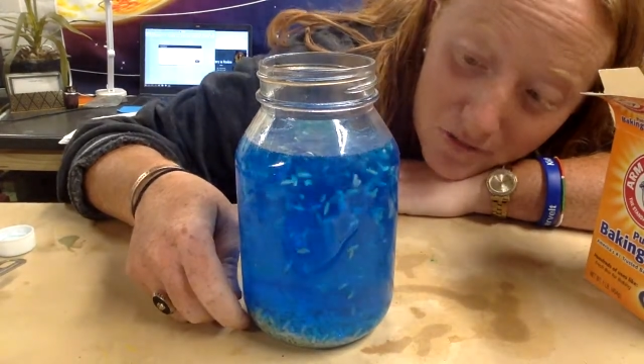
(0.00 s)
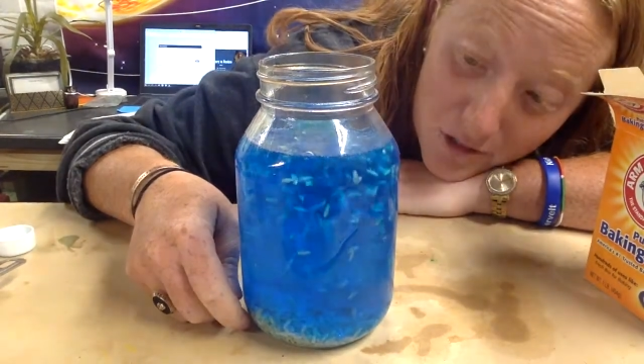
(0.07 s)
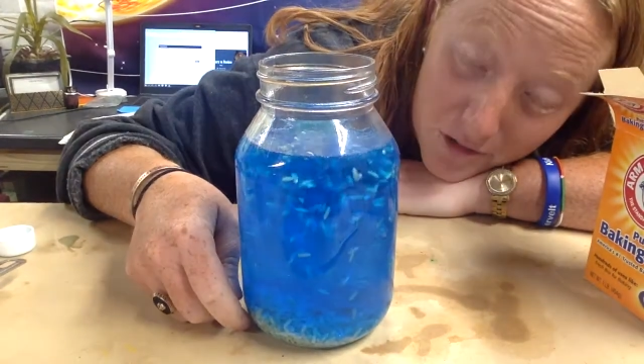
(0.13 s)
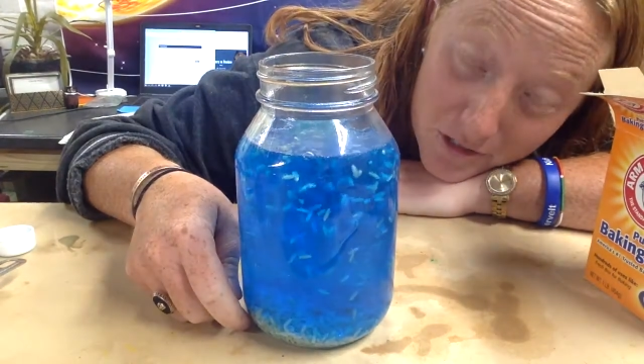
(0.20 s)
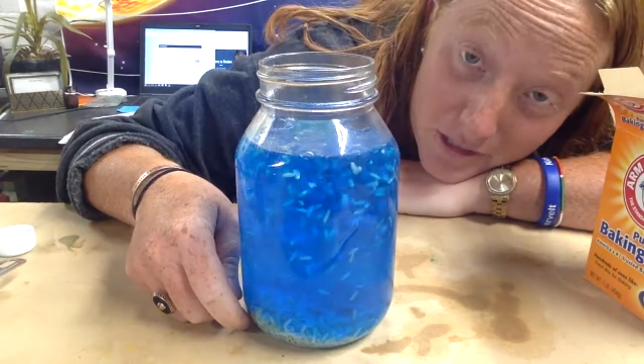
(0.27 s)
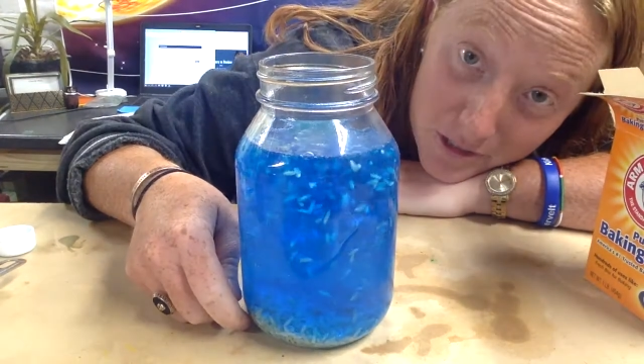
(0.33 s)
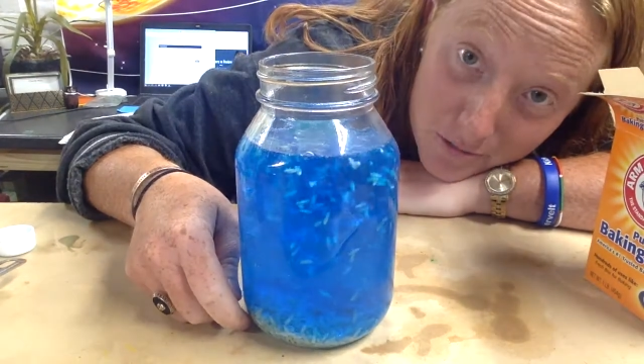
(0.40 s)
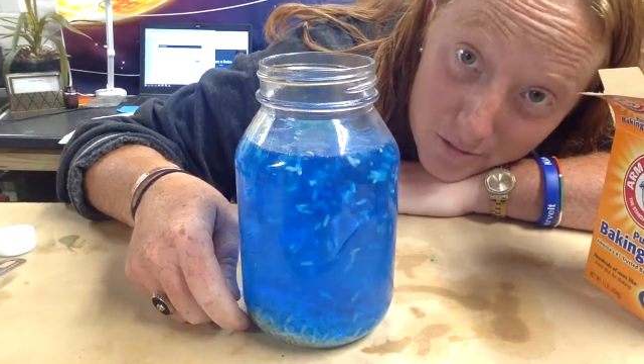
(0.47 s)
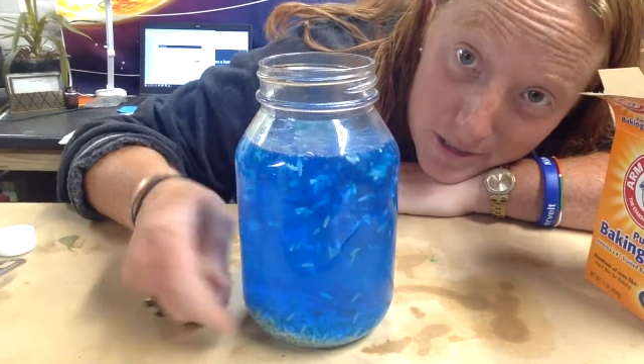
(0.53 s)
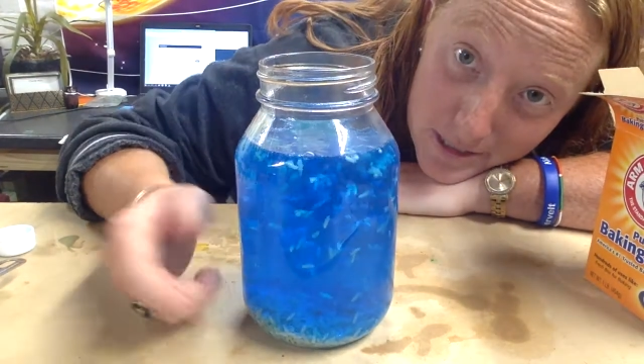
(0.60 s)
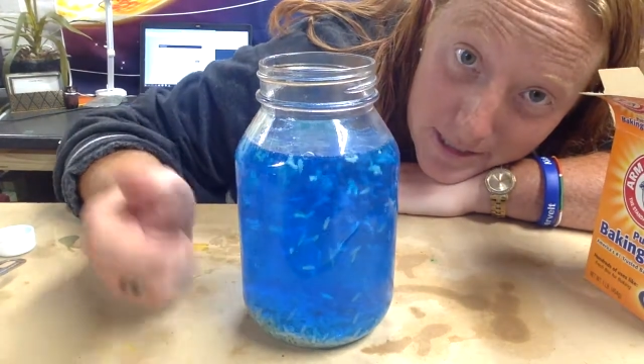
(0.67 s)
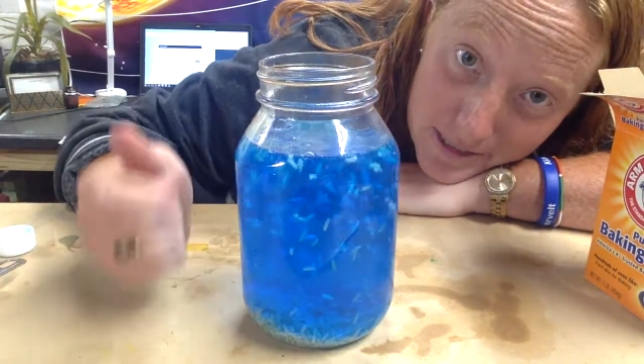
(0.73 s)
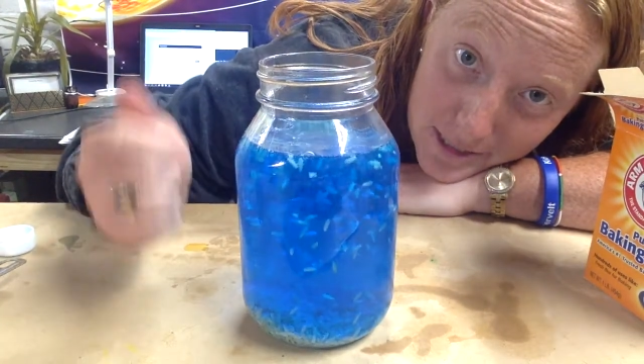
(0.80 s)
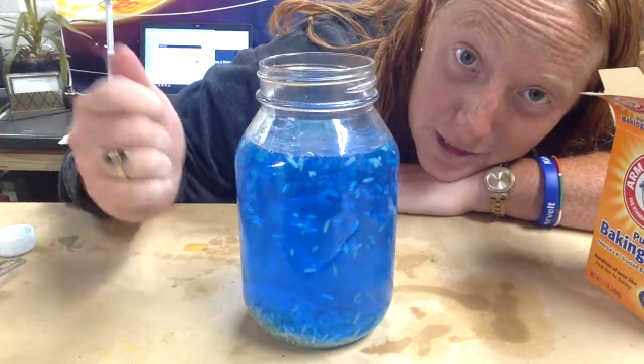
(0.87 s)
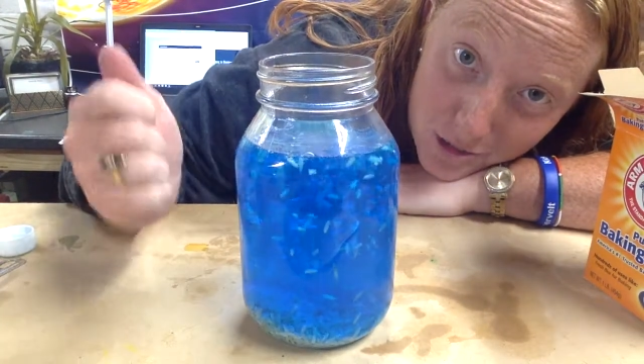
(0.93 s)
all the
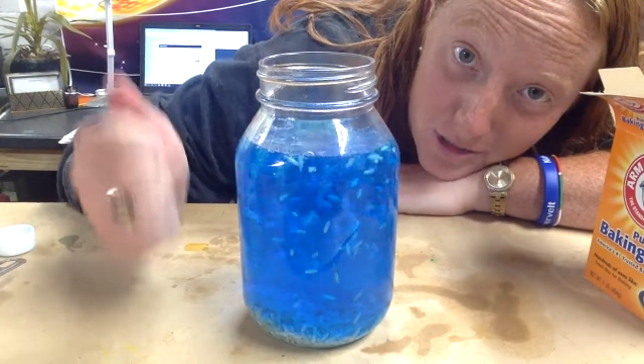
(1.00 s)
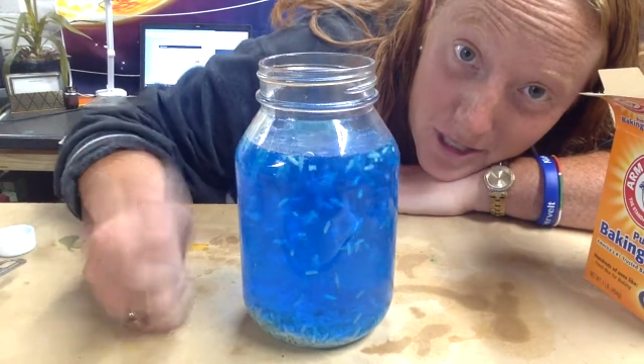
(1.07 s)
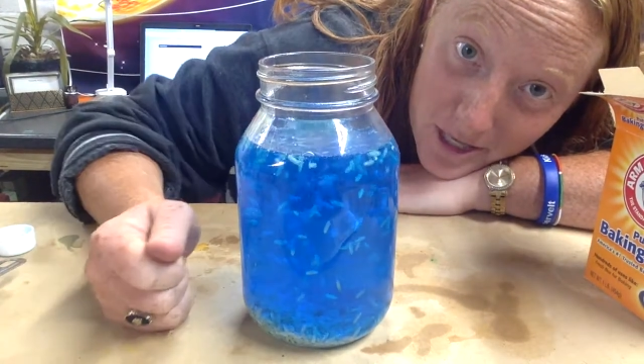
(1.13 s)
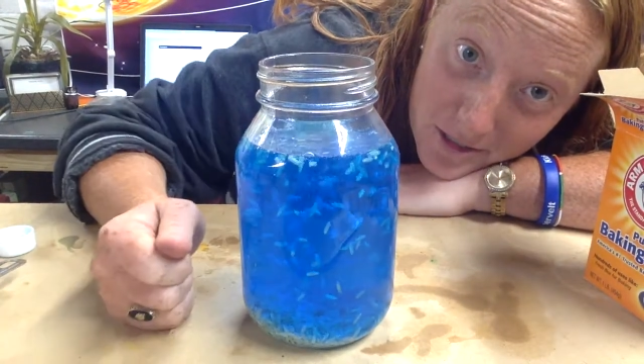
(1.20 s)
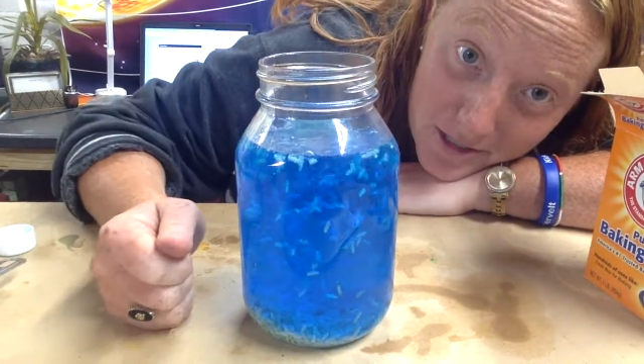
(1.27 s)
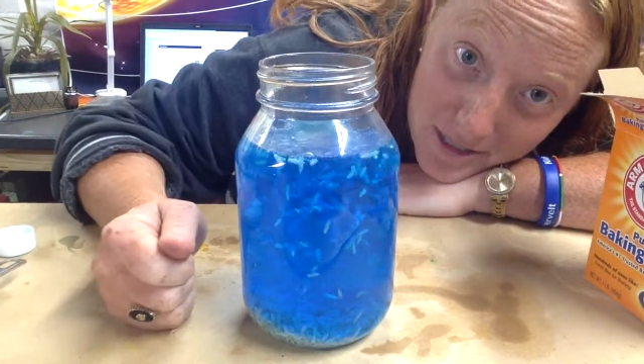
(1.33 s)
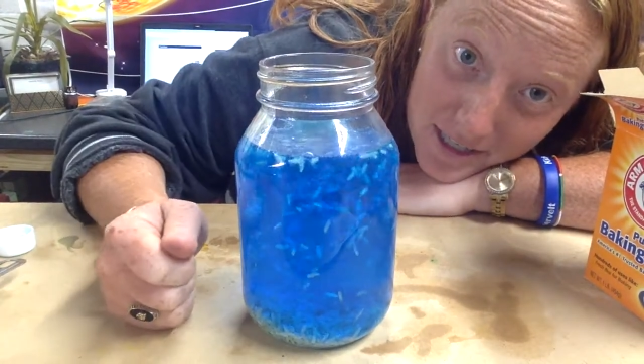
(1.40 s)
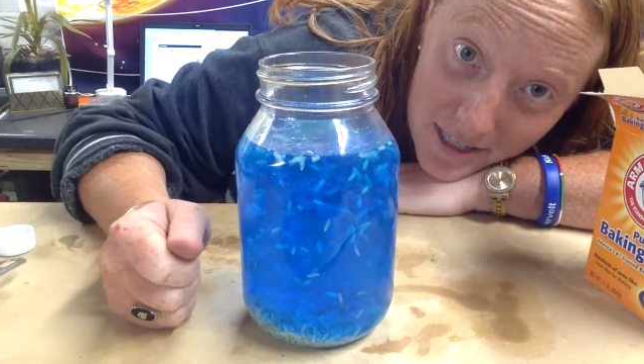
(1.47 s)
ingredients at your house.